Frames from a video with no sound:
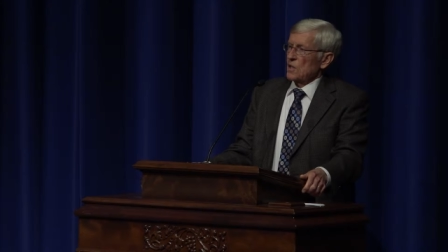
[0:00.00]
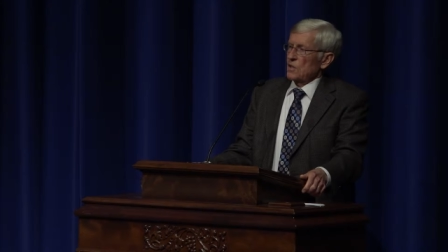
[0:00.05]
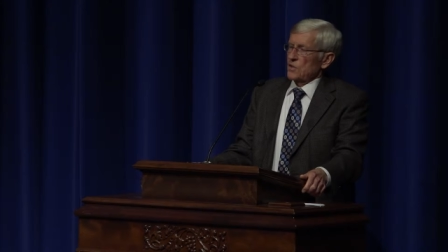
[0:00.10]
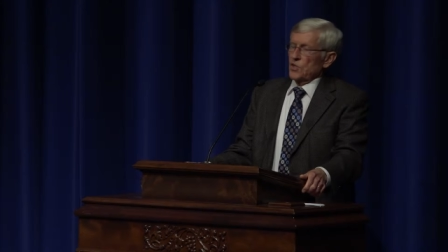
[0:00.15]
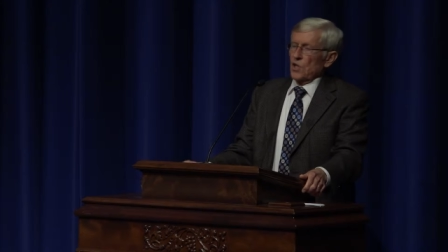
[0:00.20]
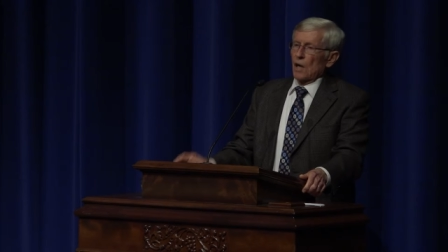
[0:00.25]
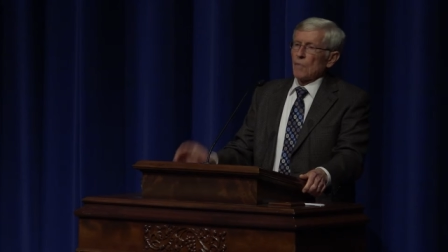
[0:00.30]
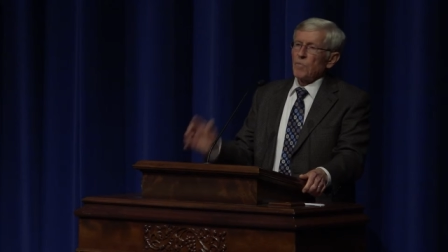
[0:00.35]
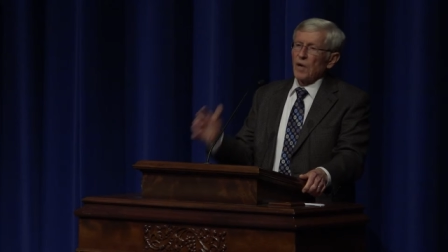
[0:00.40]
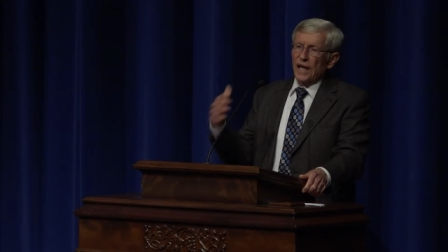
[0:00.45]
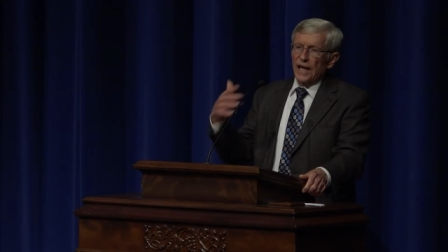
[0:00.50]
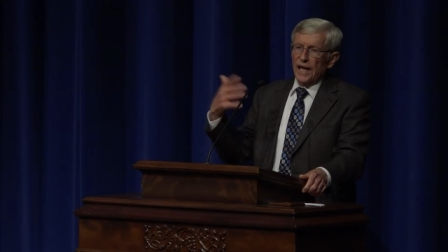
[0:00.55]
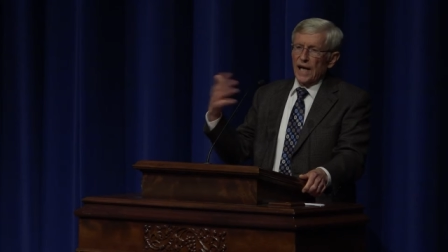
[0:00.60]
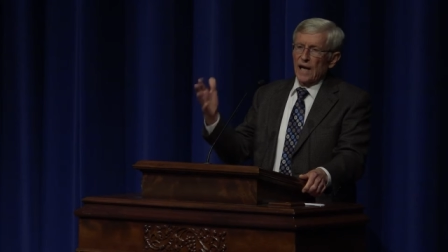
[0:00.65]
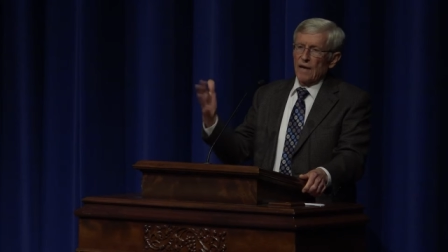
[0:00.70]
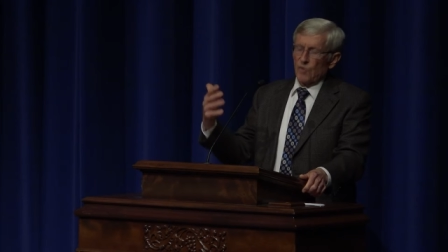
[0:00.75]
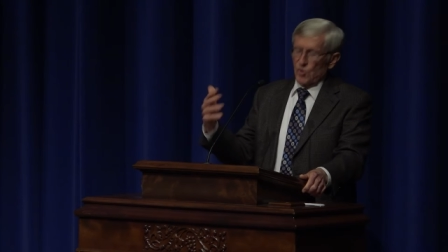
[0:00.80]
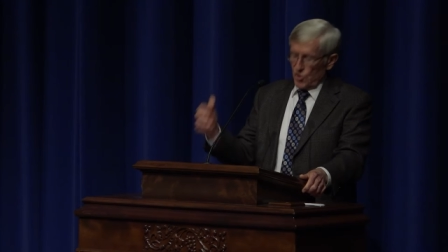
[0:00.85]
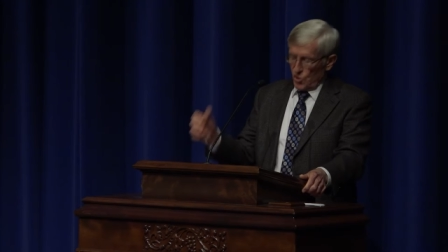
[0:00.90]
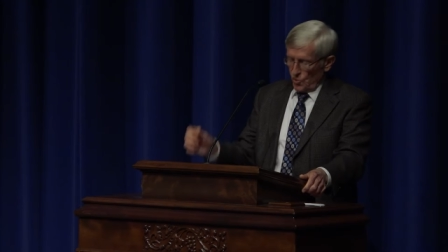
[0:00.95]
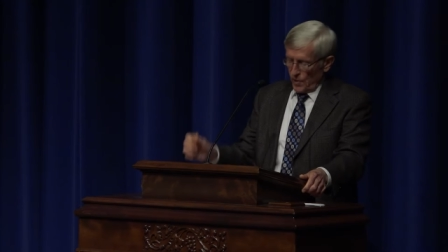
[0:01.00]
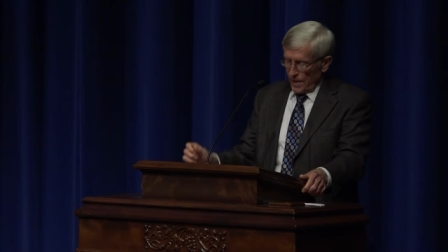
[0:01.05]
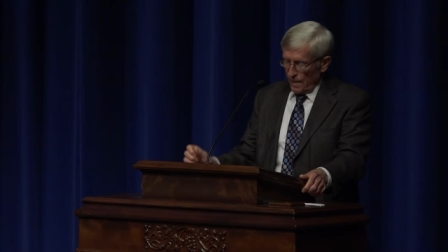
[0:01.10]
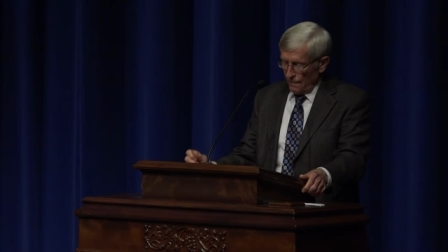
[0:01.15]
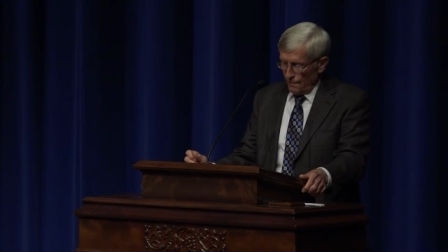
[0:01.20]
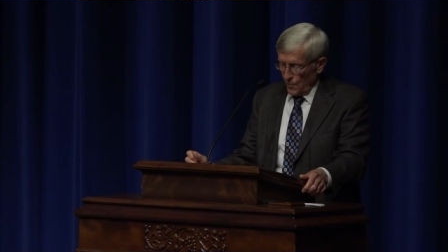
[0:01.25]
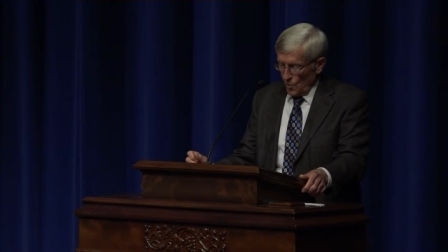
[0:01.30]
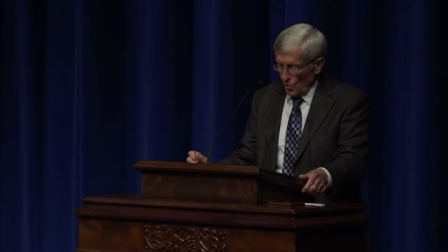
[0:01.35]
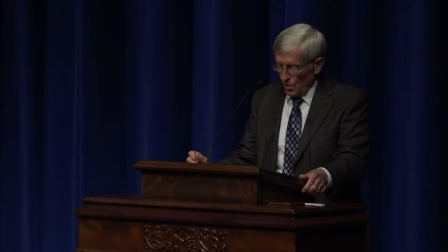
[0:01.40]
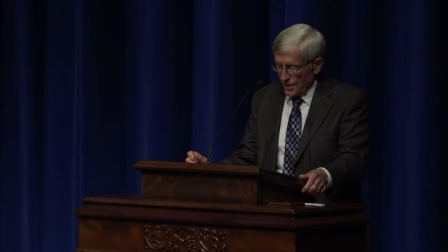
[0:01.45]
doubling every three
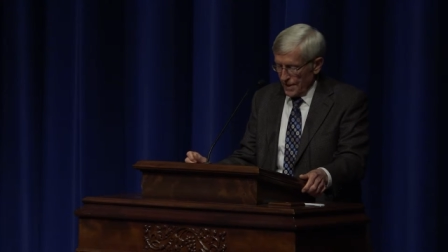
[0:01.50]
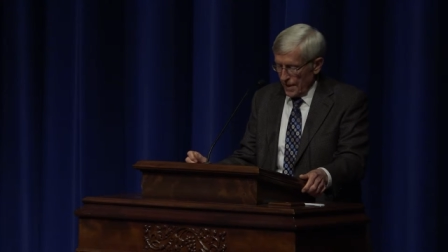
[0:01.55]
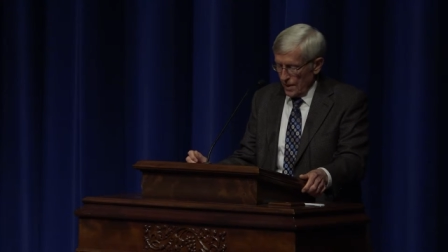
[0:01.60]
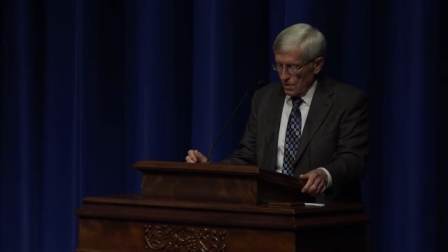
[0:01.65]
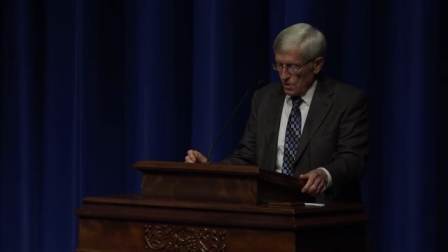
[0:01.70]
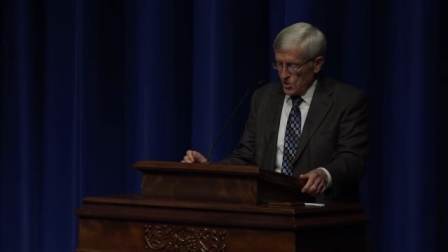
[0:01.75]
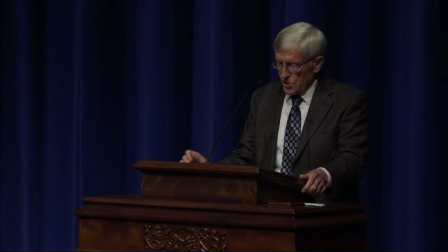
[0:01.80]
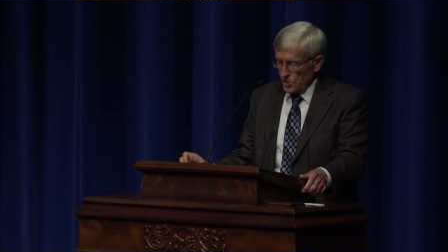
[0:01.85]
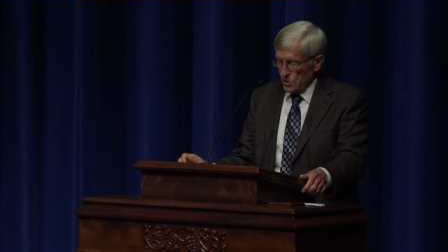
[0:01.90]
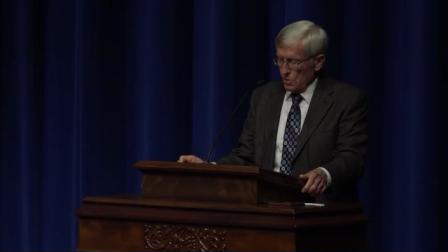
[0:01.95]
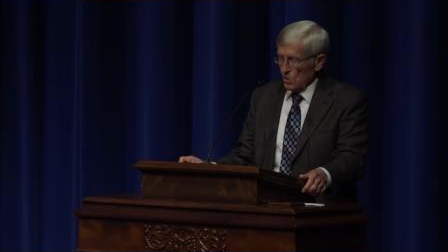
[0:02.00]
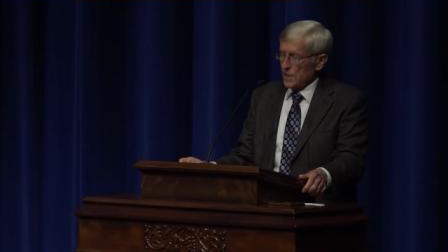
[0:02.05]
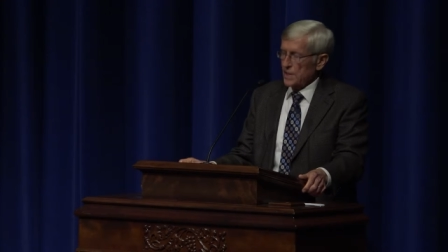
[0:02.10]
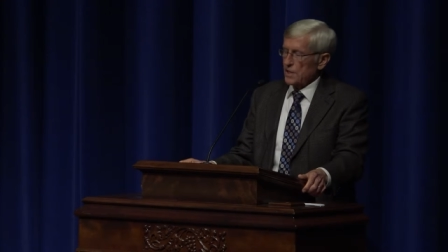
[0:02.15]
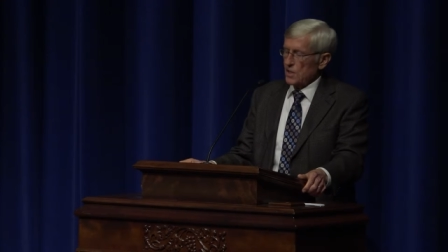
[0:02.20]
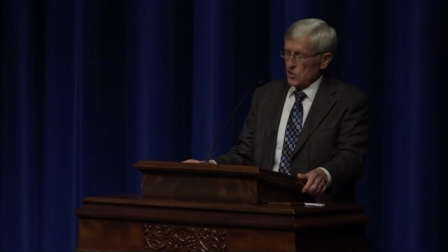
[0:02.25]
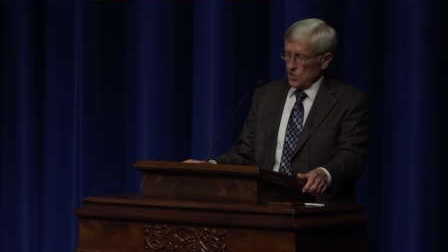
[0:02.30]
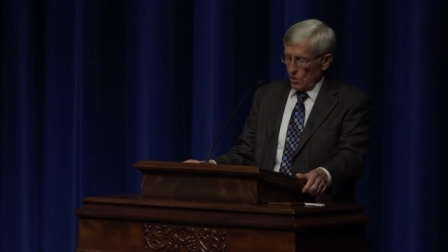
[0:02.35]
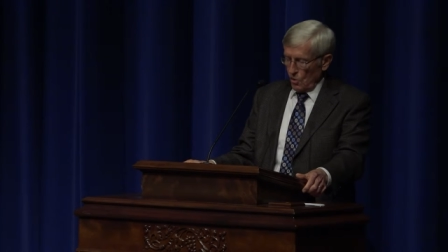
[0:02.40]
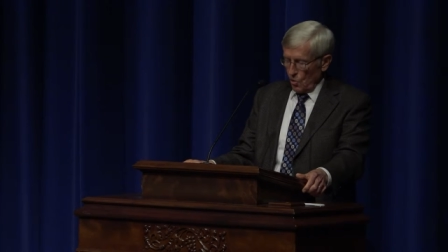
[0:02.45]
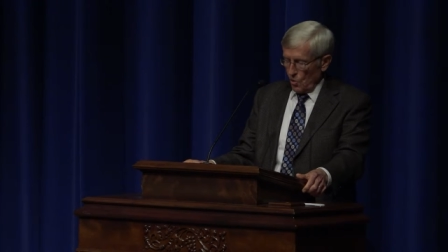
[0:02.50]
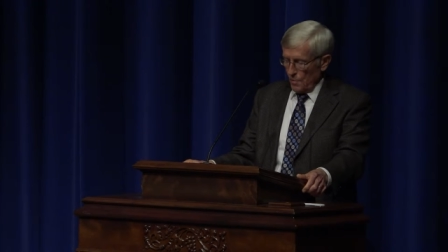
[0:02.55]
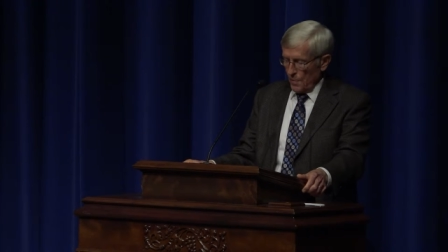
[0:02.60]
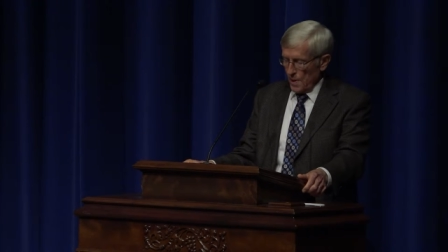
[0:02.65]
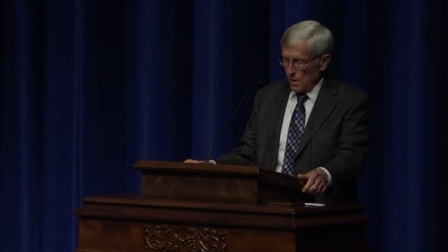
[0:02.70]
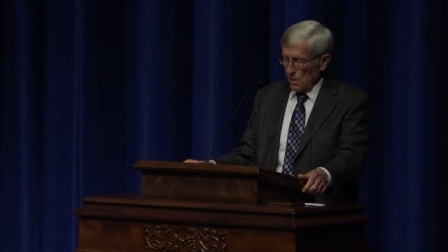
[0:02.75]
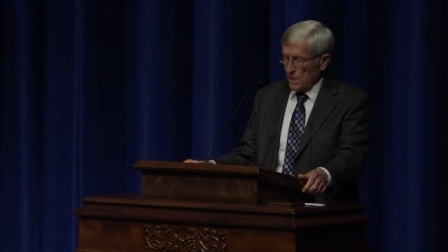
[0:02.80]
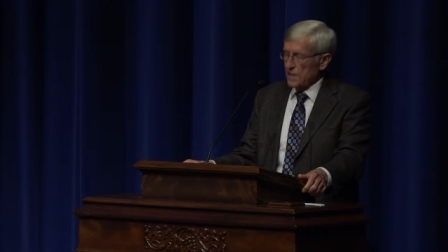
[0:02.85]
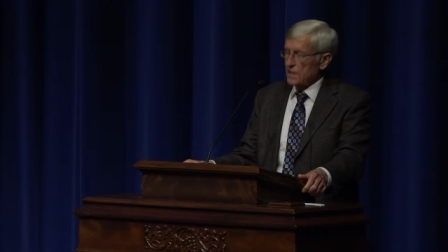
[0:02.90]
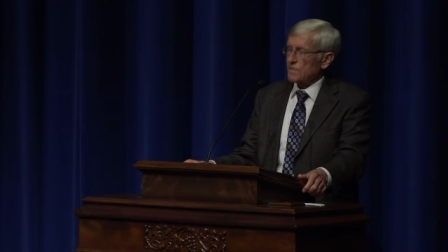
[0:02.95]
or four years during this whole
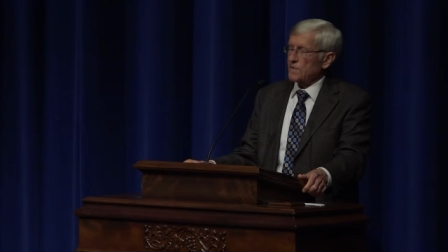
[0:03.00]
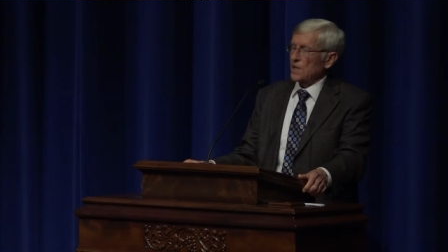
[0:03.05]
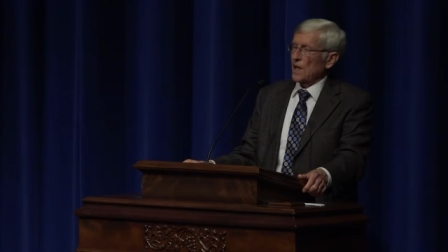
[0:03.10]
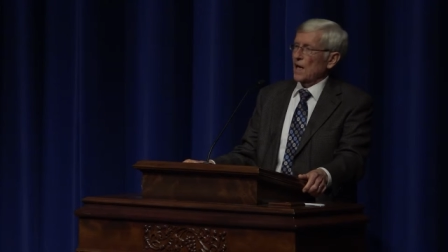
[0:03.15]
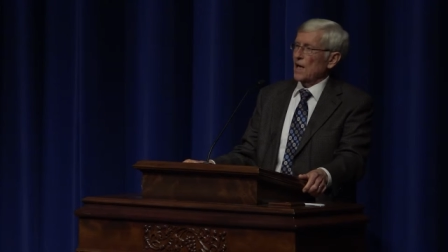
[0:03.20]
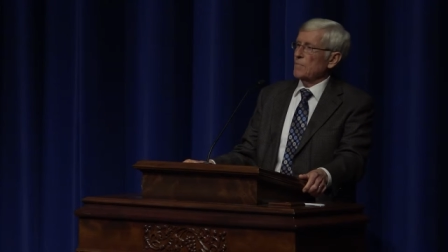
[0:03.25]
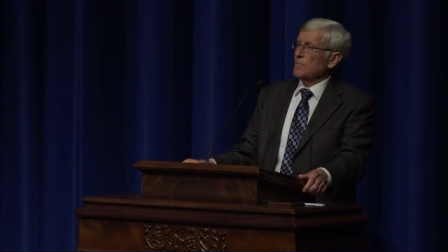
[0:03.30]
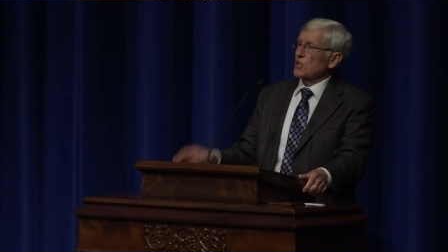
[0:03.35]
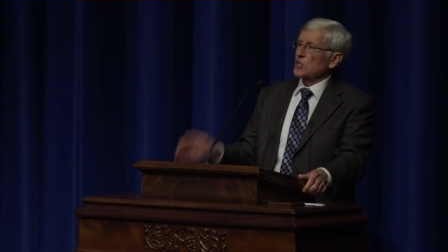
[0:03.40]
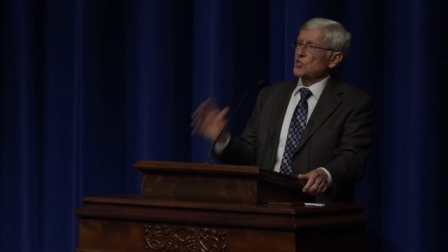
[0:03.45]
period of time.